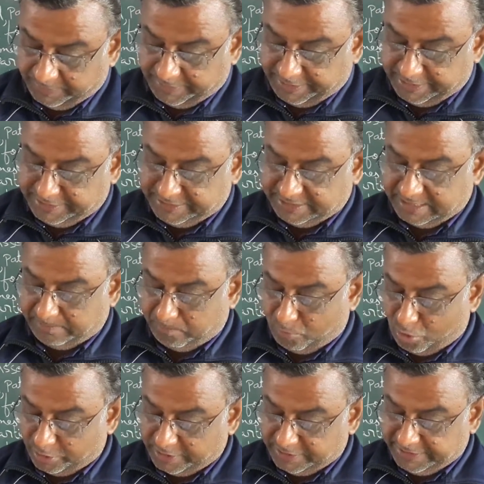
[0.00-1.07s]
In the
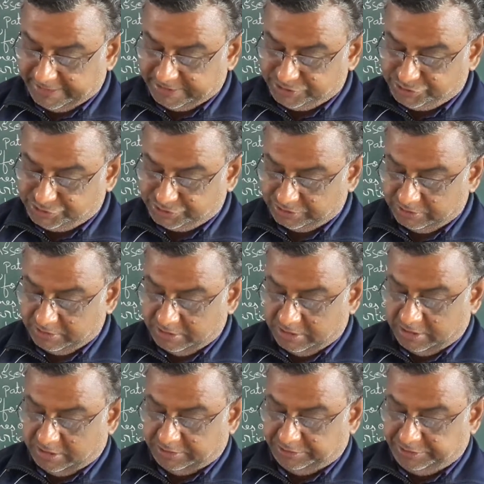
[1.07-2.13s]
modern age,
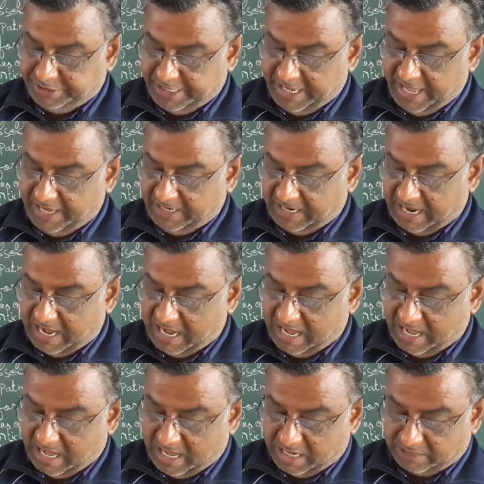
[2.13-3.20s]
there
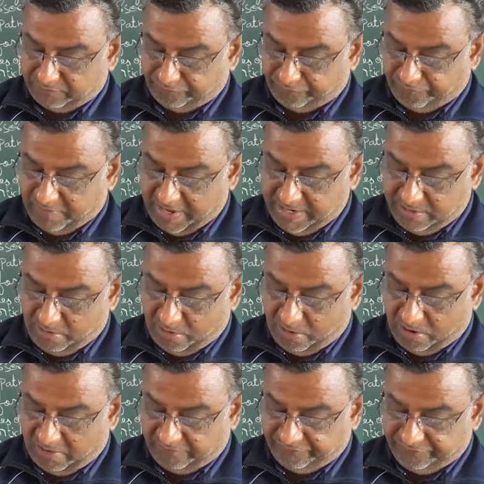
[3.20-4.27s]
are one
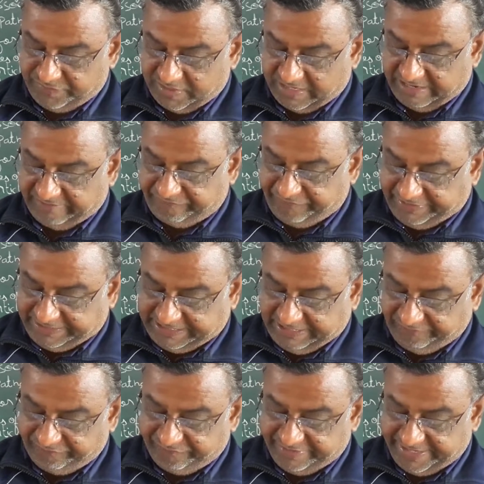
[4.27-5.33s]
of the
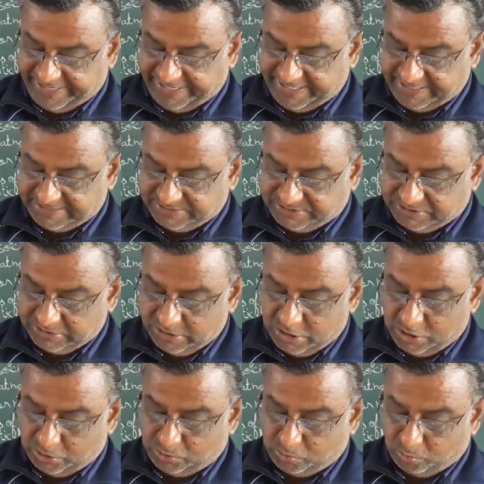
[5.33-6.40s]
effective ways
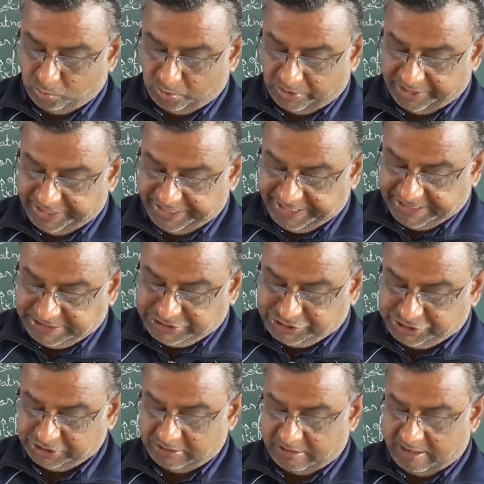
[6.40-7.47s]
to
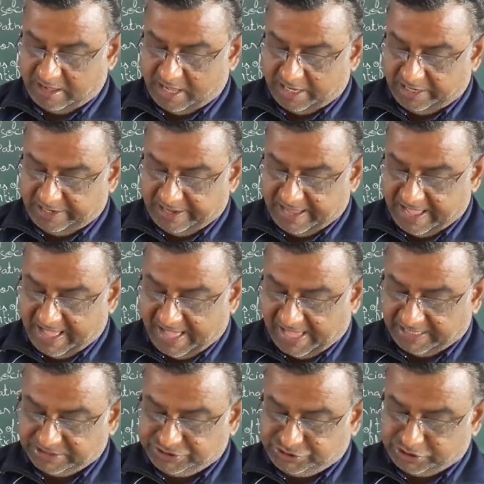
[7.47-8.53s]
reach a
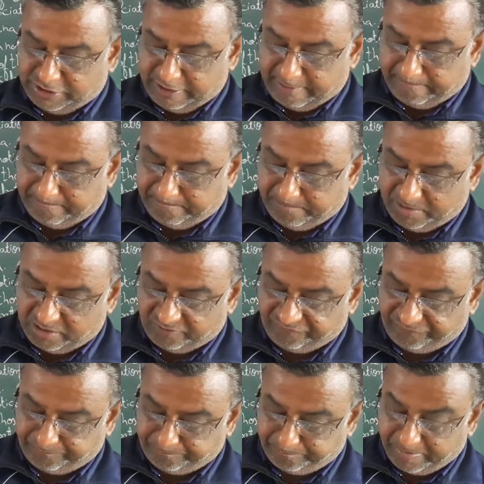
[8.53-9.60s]
large number
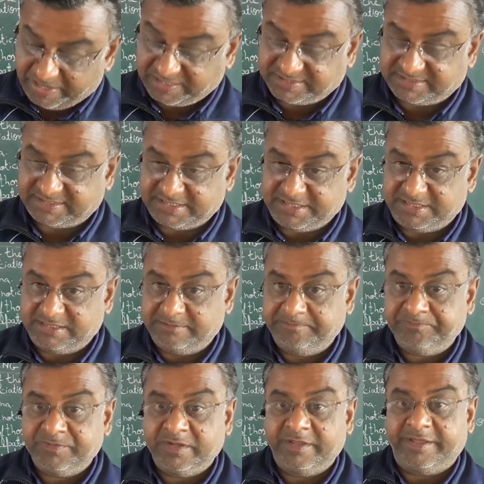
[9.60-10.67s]
of
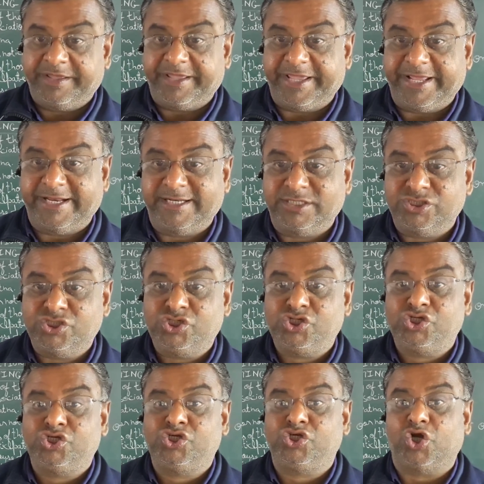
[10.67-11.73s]
person in
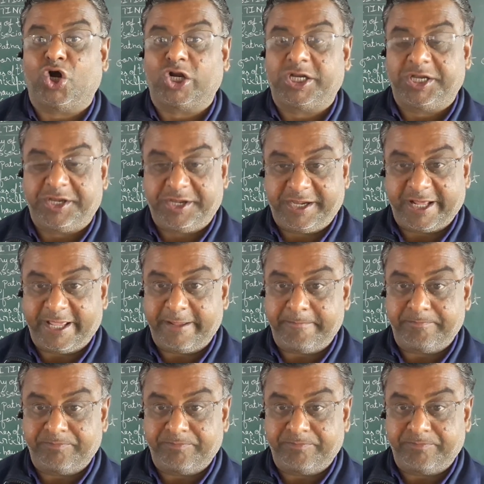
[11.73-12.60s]
short time.